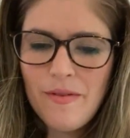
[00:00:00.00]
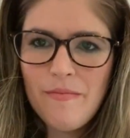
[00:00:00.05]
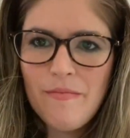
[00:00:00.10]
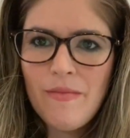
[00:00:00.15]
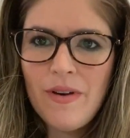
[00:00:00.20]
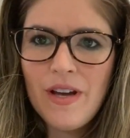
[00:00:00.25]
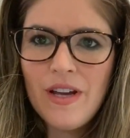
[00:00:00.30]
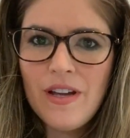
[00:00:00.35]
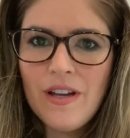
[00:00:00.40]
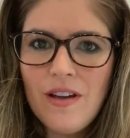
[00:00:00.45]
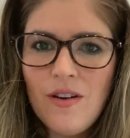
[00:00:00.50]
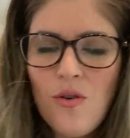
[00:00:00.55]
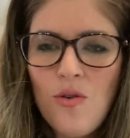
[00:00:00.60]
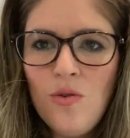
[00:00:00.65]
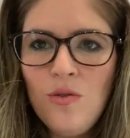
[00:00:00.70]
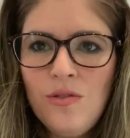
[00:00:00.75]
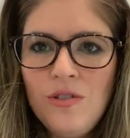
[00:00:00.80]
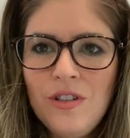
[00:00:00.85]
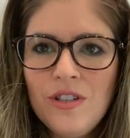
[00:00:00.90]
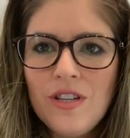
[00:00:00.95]
My
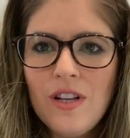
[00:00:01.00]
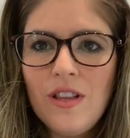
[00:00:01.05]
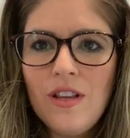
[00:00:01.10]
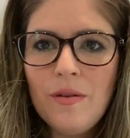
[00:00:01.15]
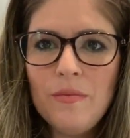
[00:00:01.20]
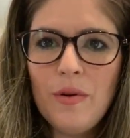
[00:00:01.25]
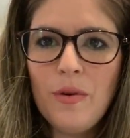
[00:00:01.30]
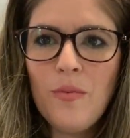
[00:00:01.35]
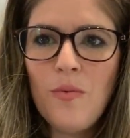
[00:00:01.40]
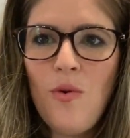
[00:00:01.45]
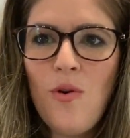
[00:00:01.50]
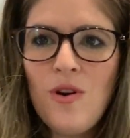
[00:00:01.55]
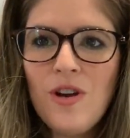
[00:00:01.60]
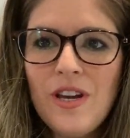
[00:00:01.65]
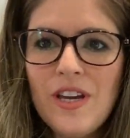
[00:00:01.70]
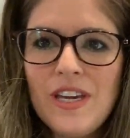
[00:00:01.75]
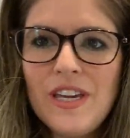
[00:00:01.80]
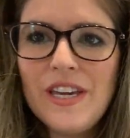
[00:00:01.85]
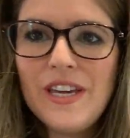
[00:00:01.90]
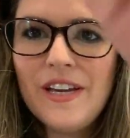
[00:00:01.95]
holder's a little bit
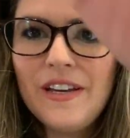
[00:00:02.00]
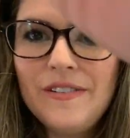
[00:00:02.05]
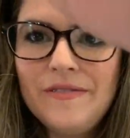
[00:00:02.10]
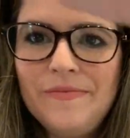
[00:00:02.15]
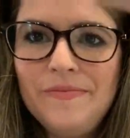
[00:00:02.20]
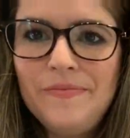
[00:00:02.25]
wonky,